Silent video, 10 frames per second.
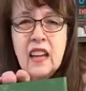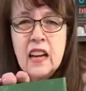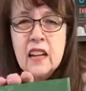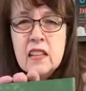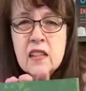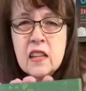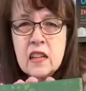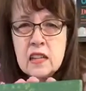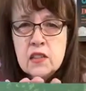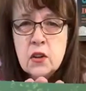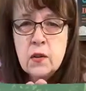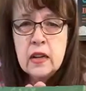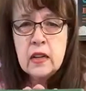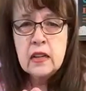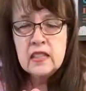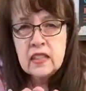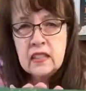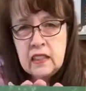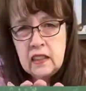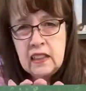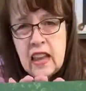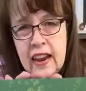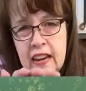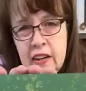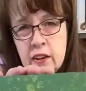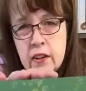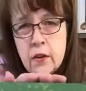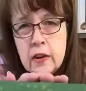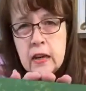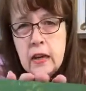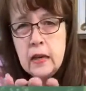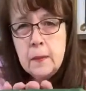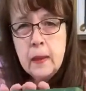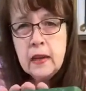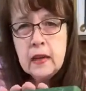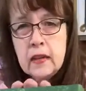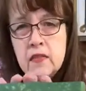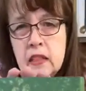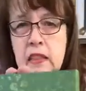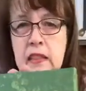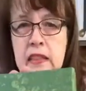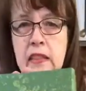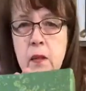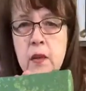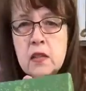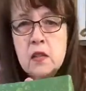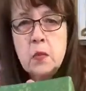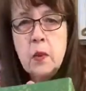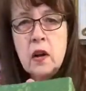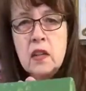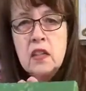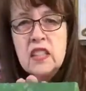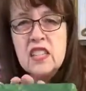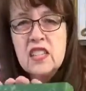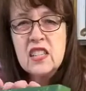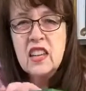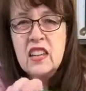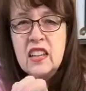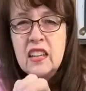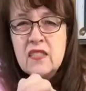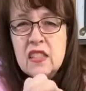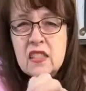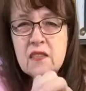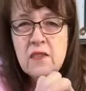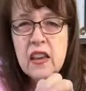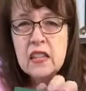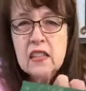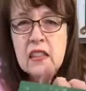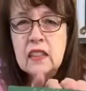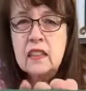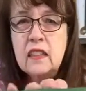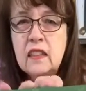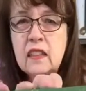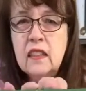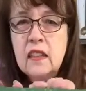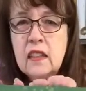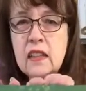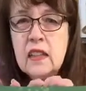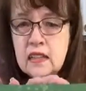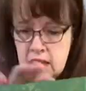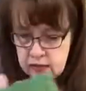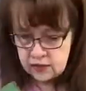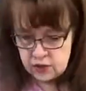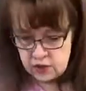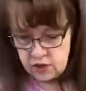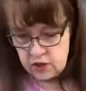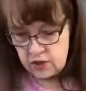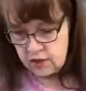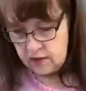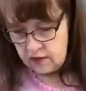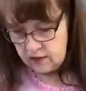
Okay, it's, it is green. It's a little lighter green, but it gives a little bit of sparkle and it just kind of gives his face a little texture.